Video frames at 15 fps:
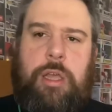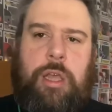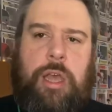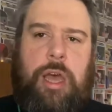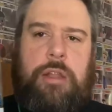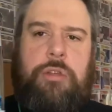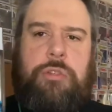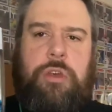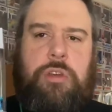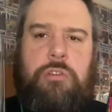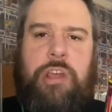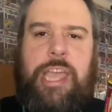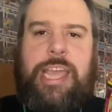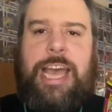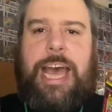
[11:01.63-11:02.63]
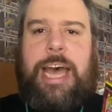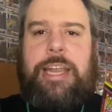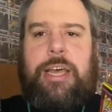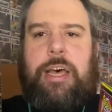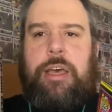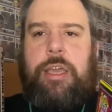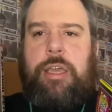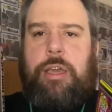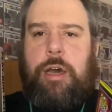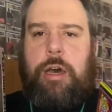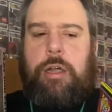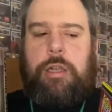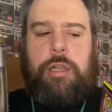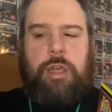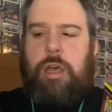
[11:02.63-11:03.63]
another great ad
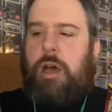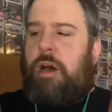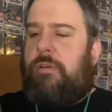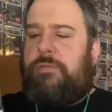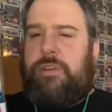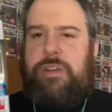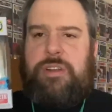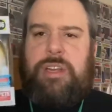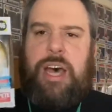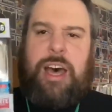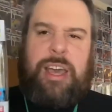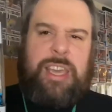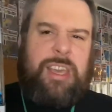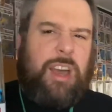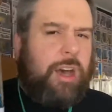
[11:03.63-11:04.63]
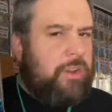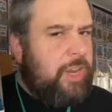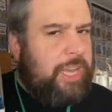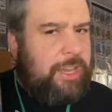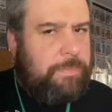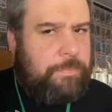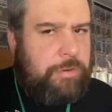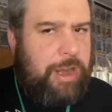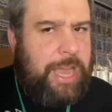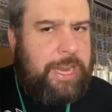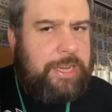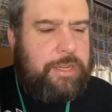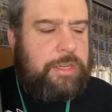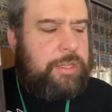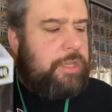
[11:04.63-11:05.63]
icon of an iconic
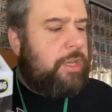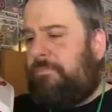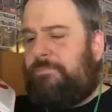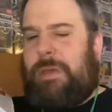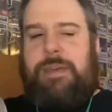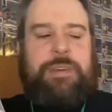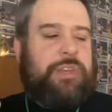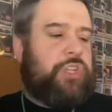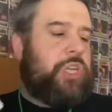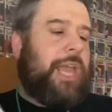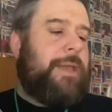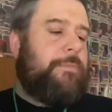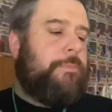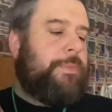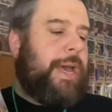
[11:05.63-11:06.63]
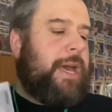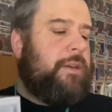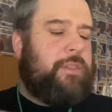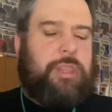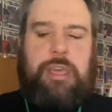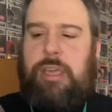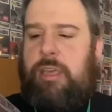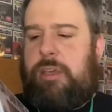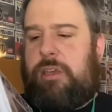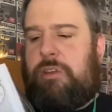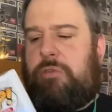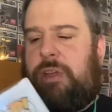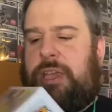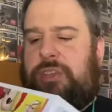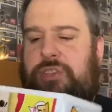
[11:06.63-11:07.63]
brand. Bit of a shame about the
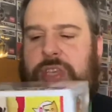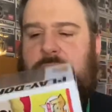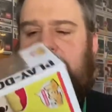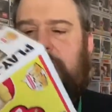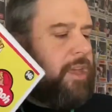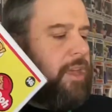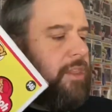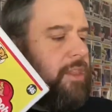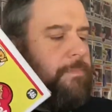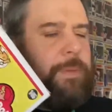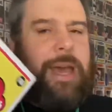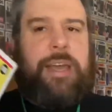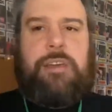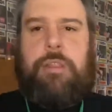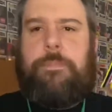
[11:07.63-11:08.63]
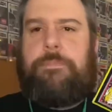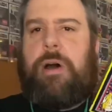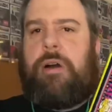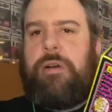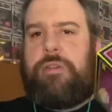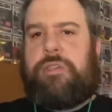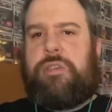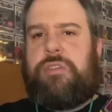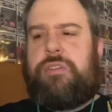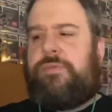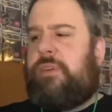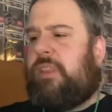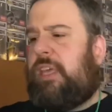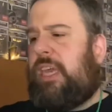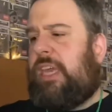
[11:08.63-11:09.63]
creasing at the back of the boxes
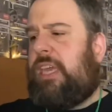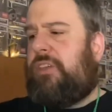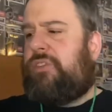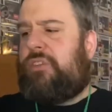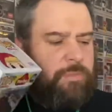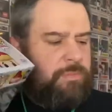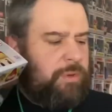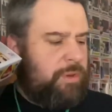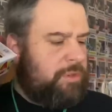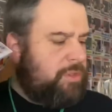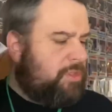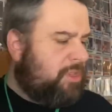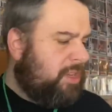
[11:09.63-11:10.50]
for these, but